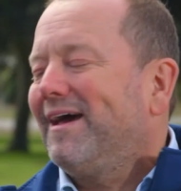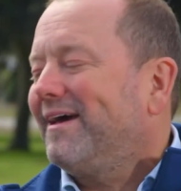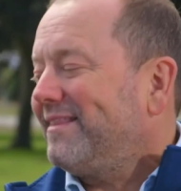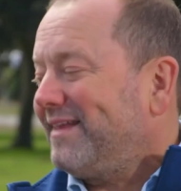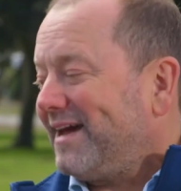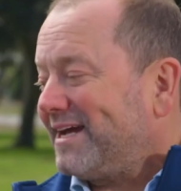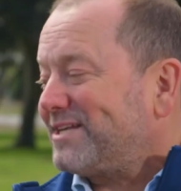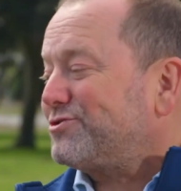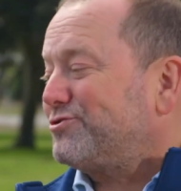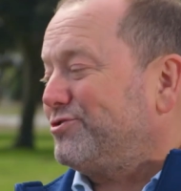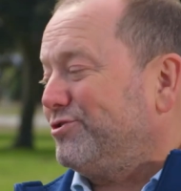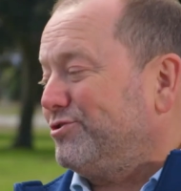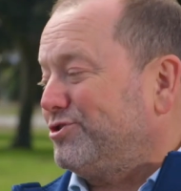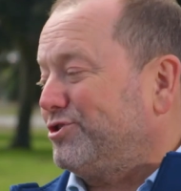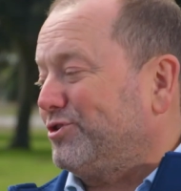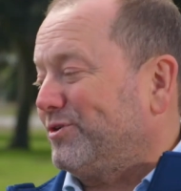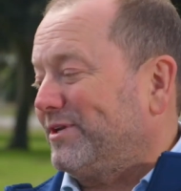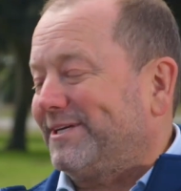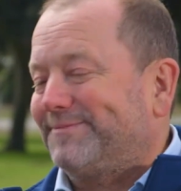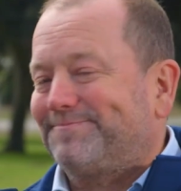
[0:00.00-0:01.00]
That's true,
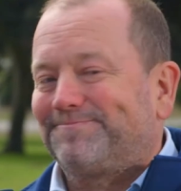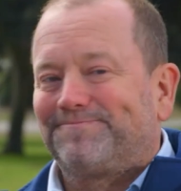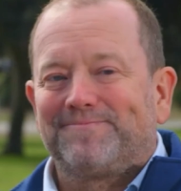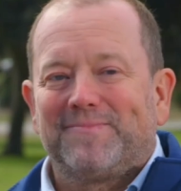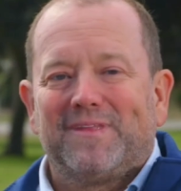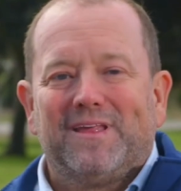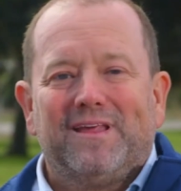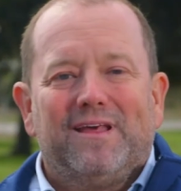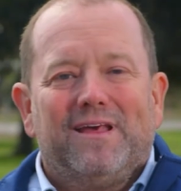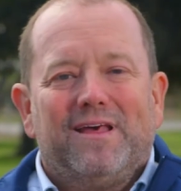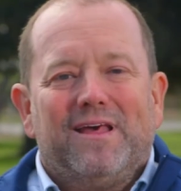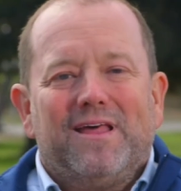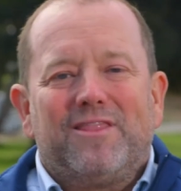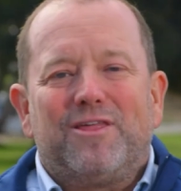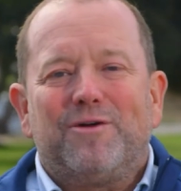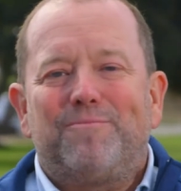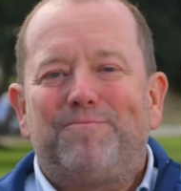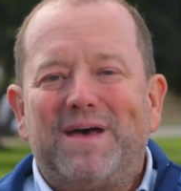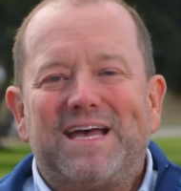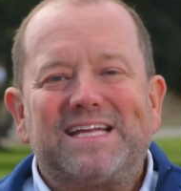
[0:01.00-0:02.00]
Julie.
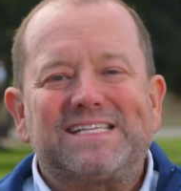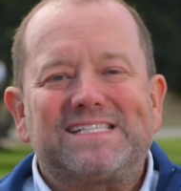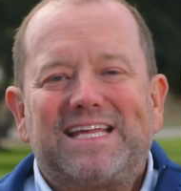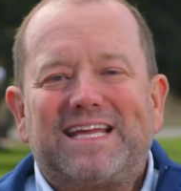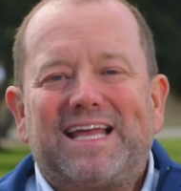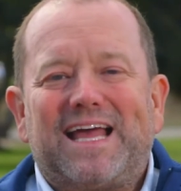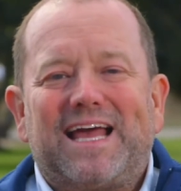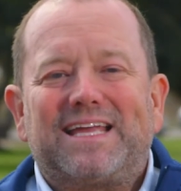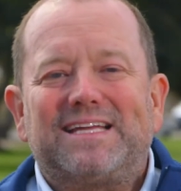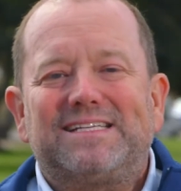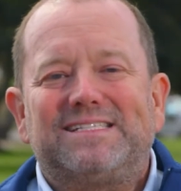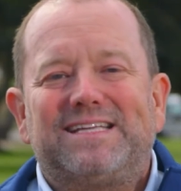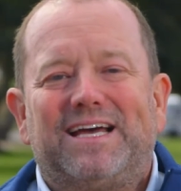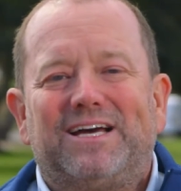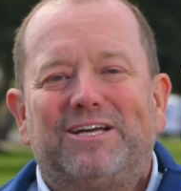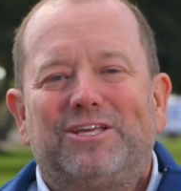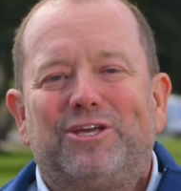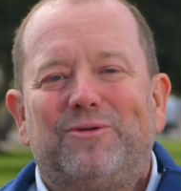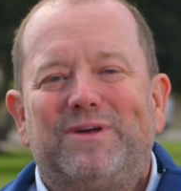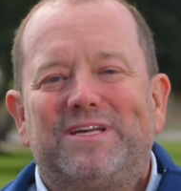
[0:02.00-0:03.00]
The best thing I can
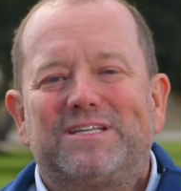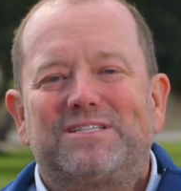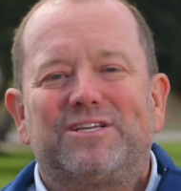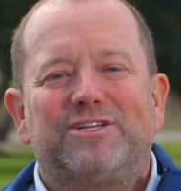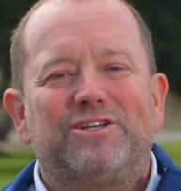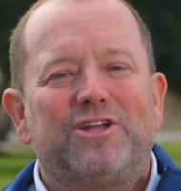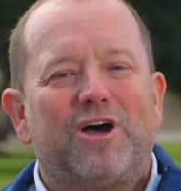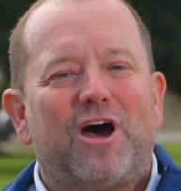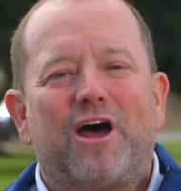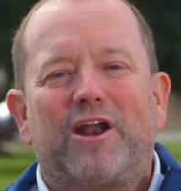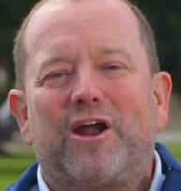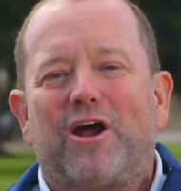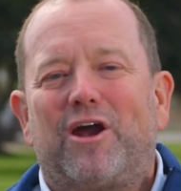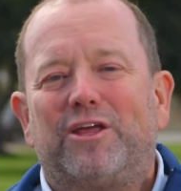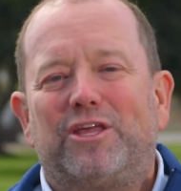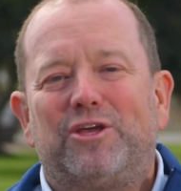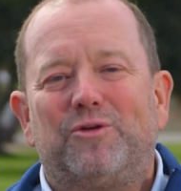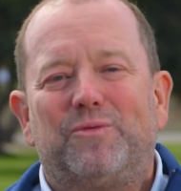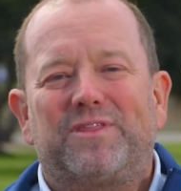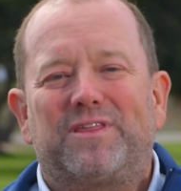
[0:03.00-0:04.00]
tell you is to not
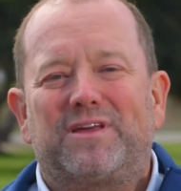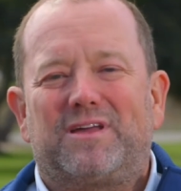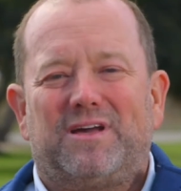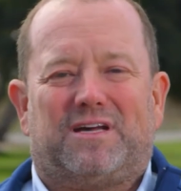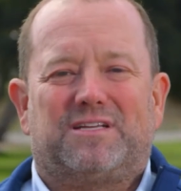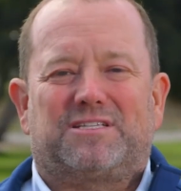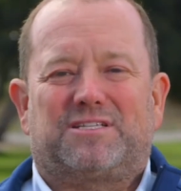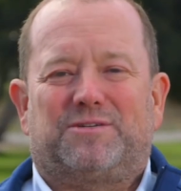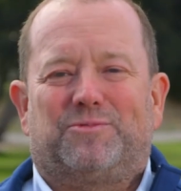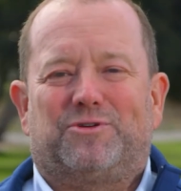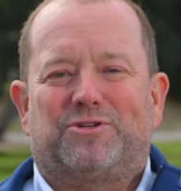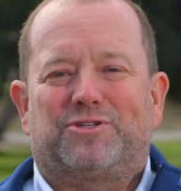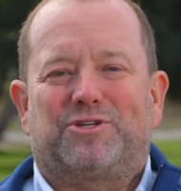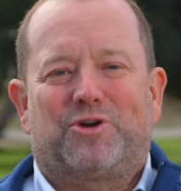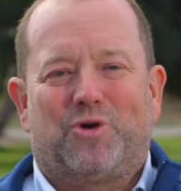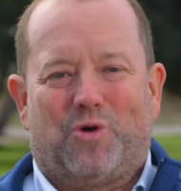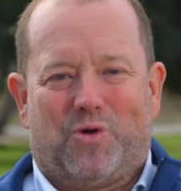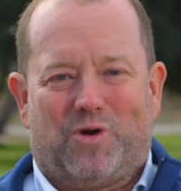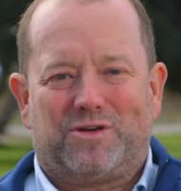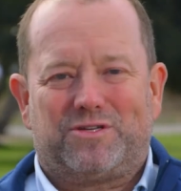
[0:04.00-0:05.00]
argue with the customers, of
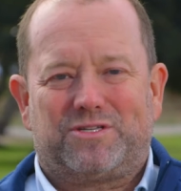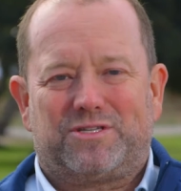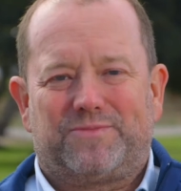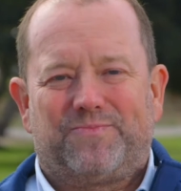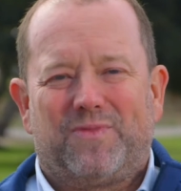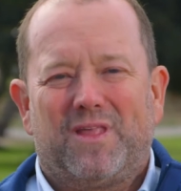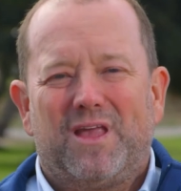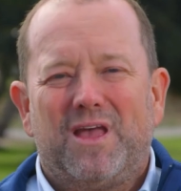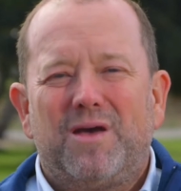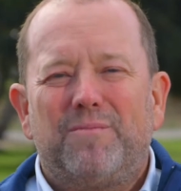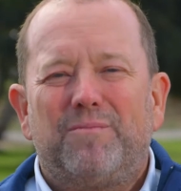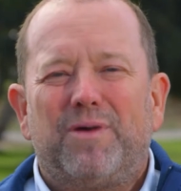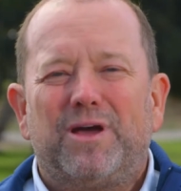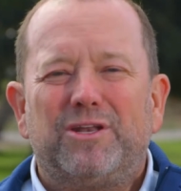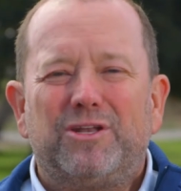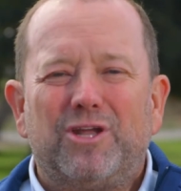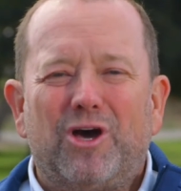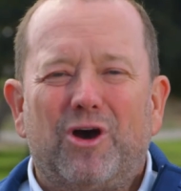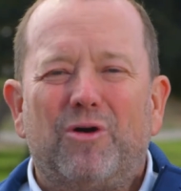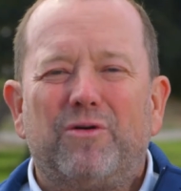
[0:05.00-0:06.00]
course, but
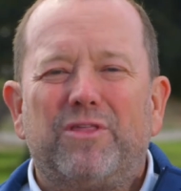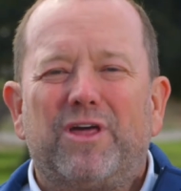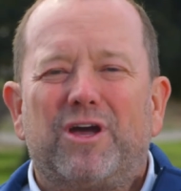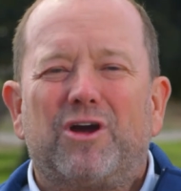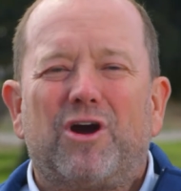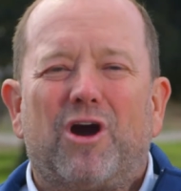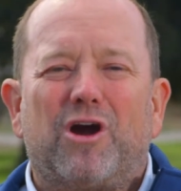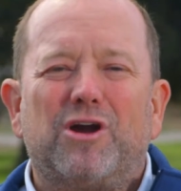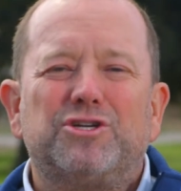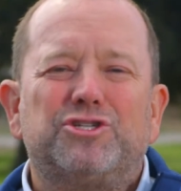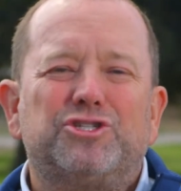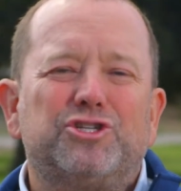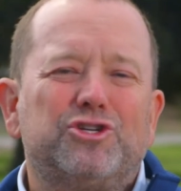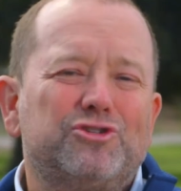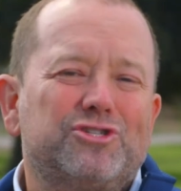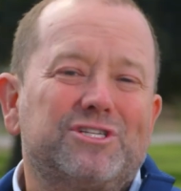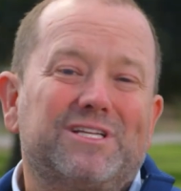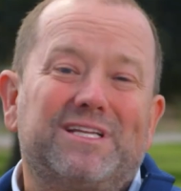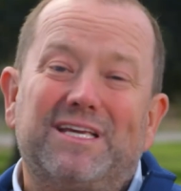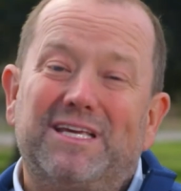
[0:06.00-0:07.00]
know that cars
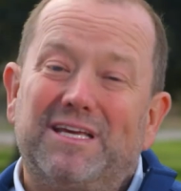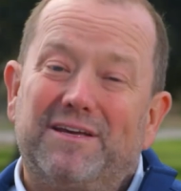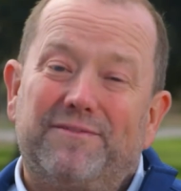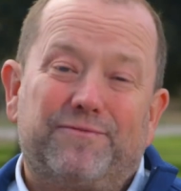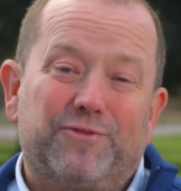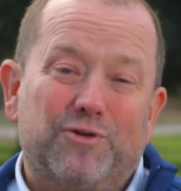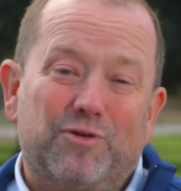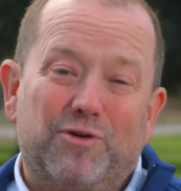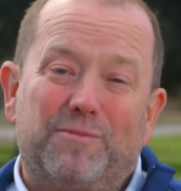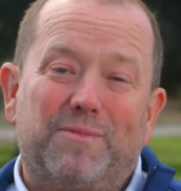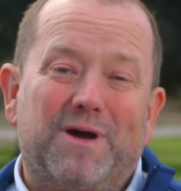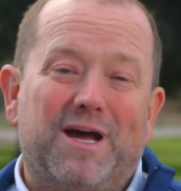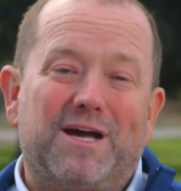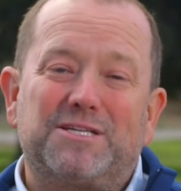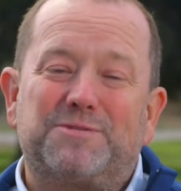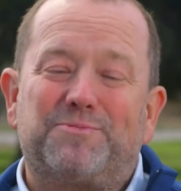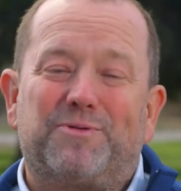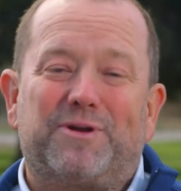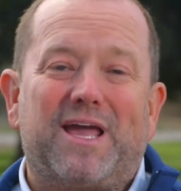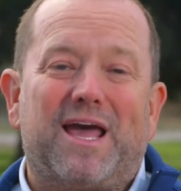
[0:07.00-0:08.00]
usually get fewer
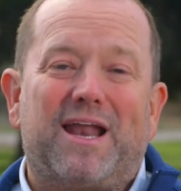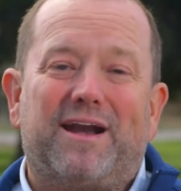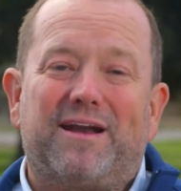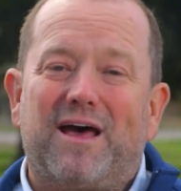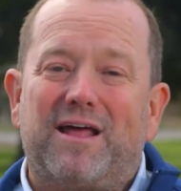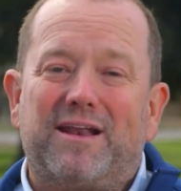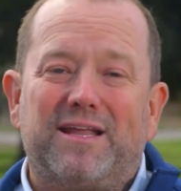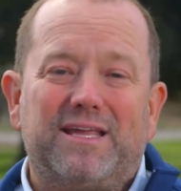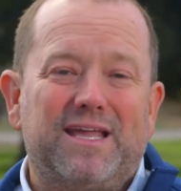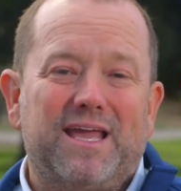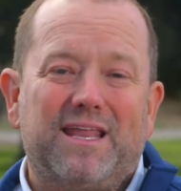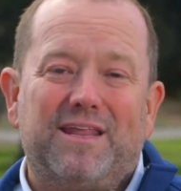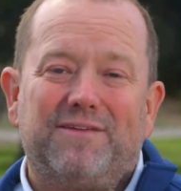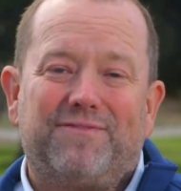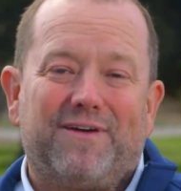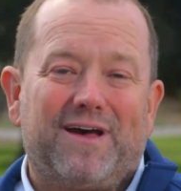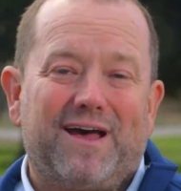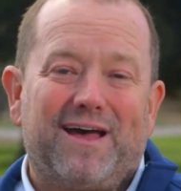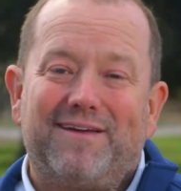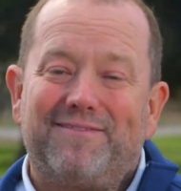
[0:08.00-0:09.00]
miles per gallon on
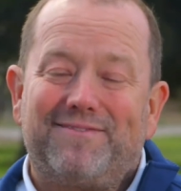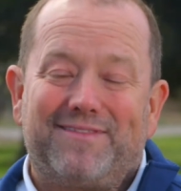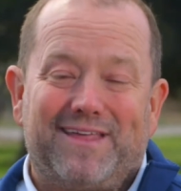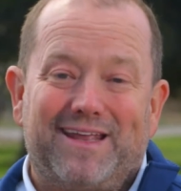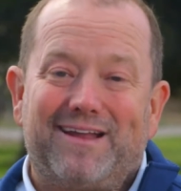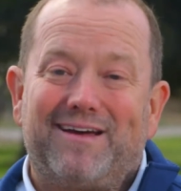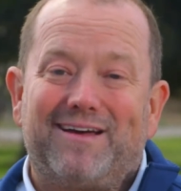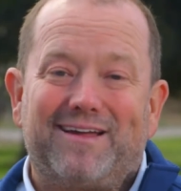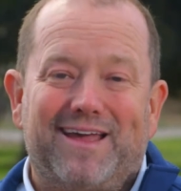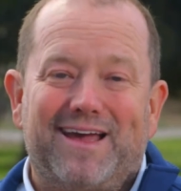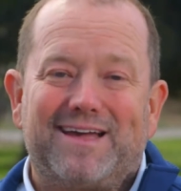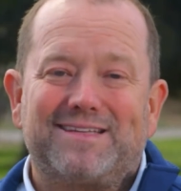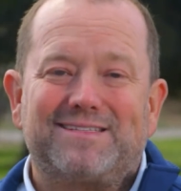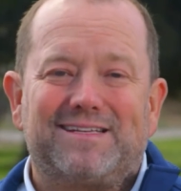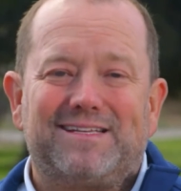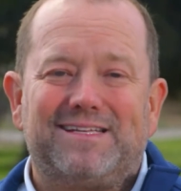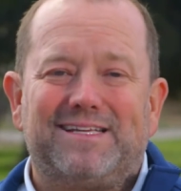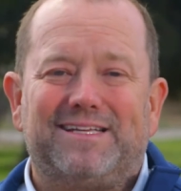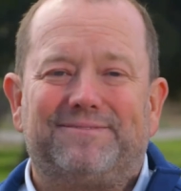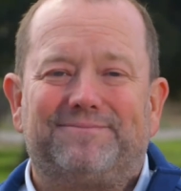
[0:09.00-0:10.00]
E85 than on
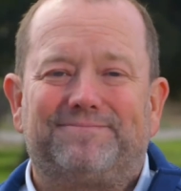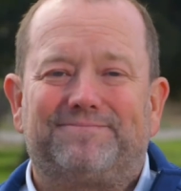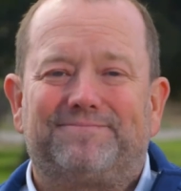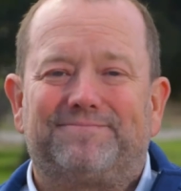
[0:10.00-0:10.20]
gasoline.